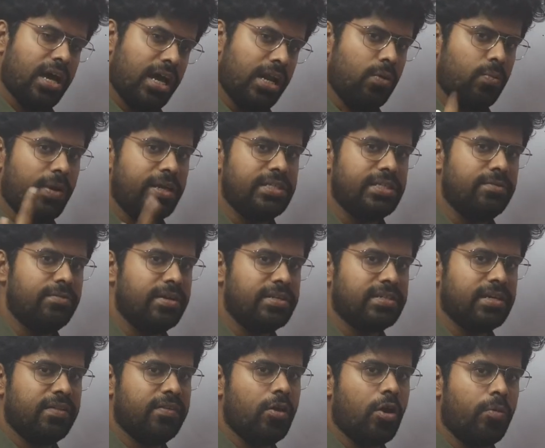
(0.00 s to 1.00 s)
and vice
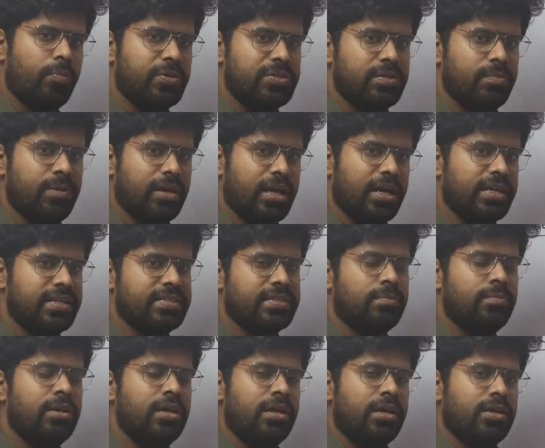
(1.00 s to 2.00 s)
versa in the opposite
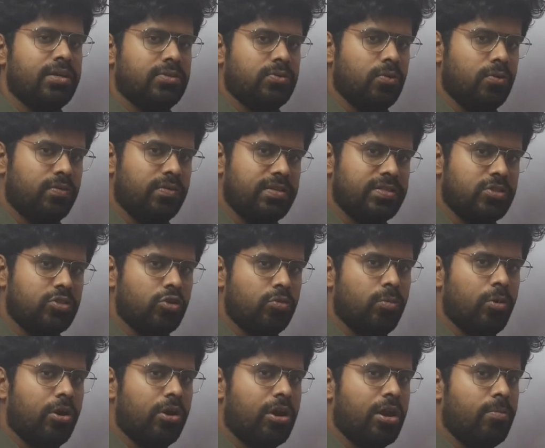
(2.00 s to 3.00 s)
mechanism. So, this
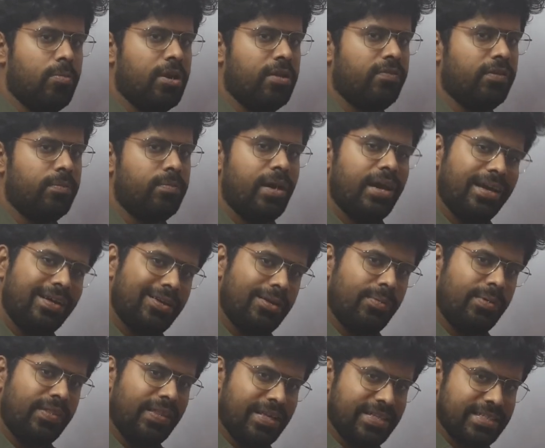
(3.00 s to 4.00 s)
tubular glomerular feedback will
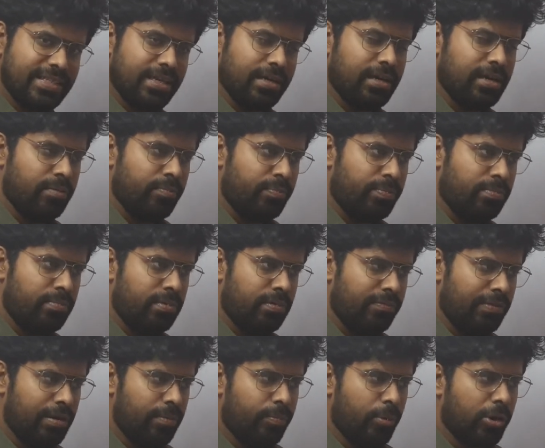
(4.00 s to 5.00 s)
be the uh,
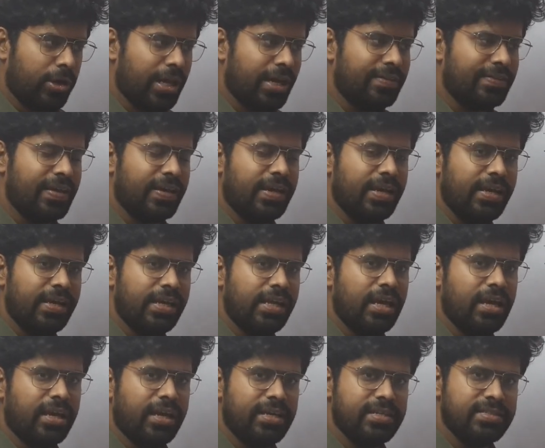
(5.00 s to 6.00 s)
will protect the kidney
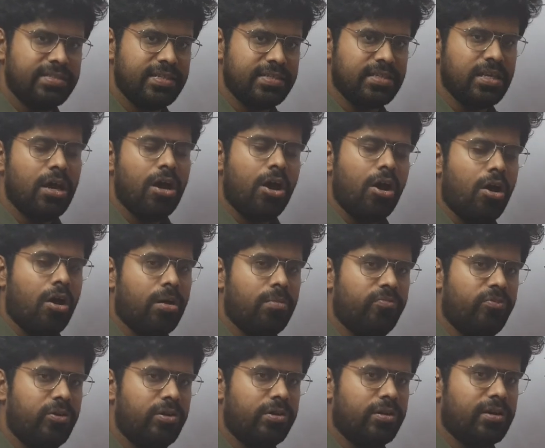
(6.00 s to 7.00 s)
against this
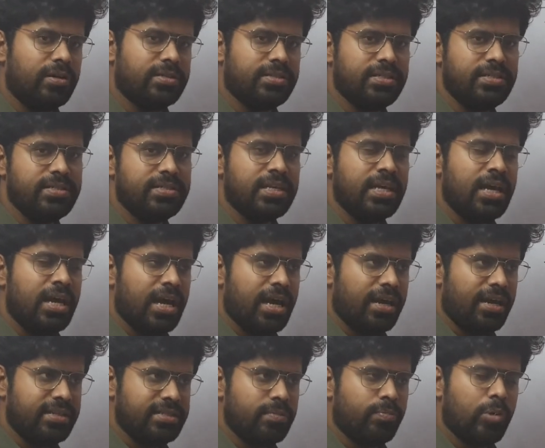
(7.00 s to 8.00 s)
harmful toxins
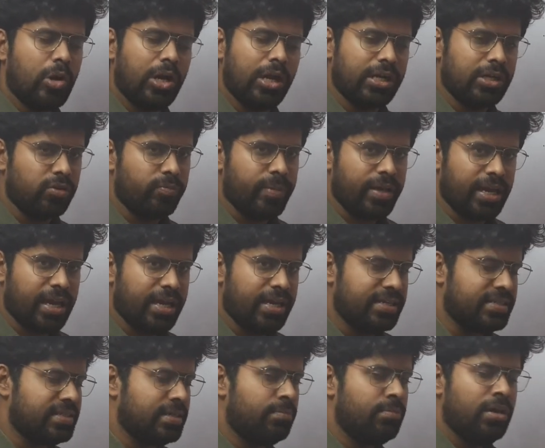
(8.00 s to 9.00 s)
and it is a protective
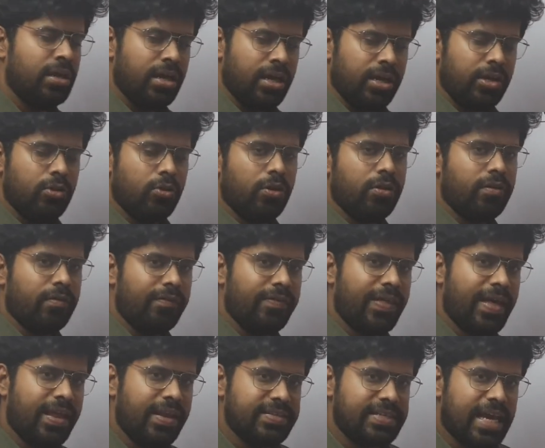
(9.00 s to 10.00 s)
mechanism. During
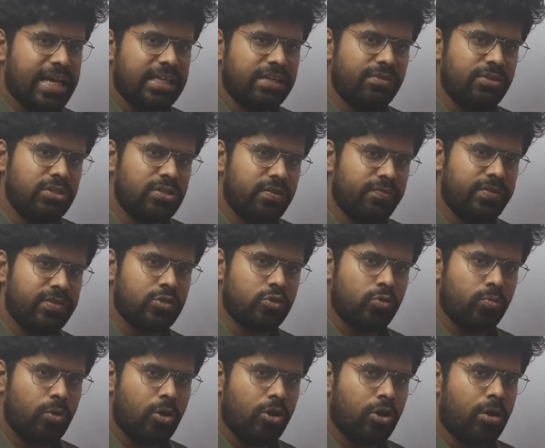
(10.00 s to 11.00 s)
there is activation of this
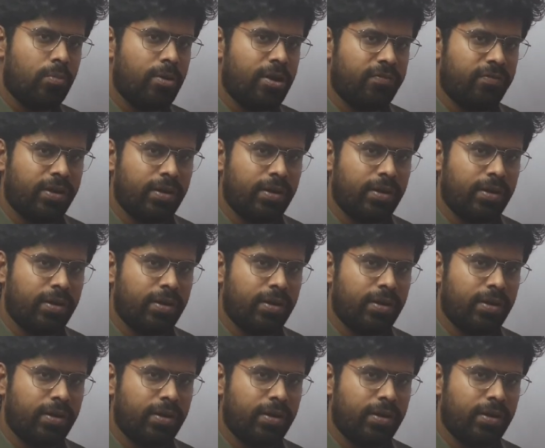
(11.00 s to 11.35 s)
tubuloglomerular